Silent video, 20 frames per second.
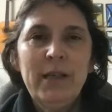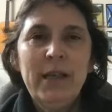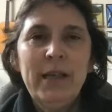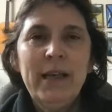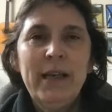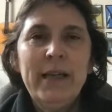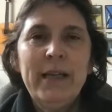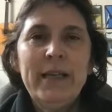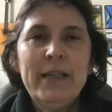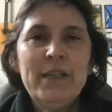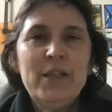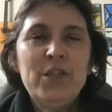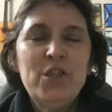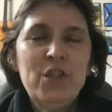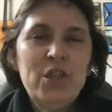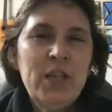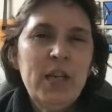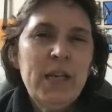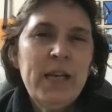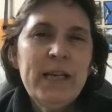and it's
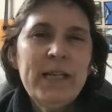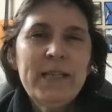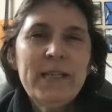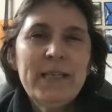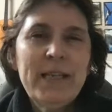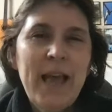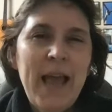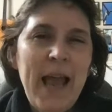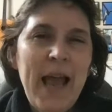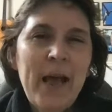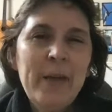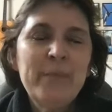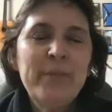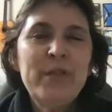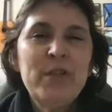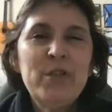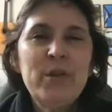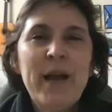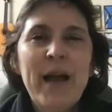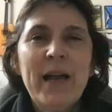just
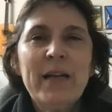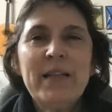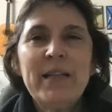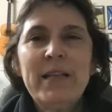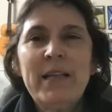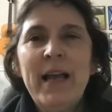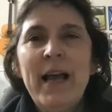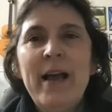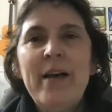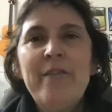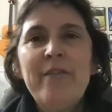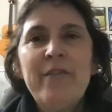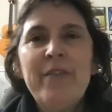abstract enough